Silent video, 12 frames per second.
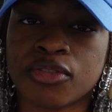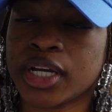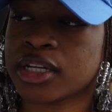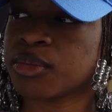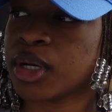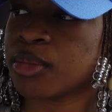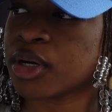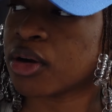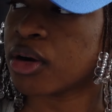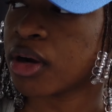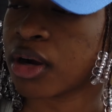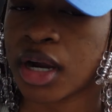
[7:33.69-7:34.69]
vacuum out my
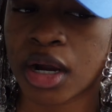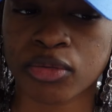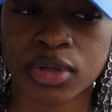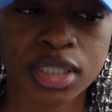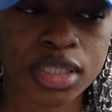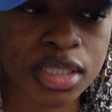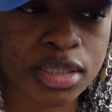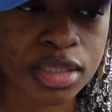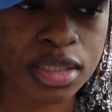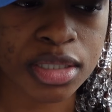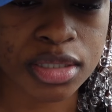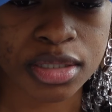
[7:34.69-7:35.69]
car. I really need to
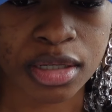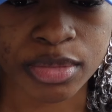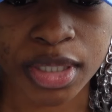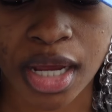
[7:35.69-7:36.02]
eat something.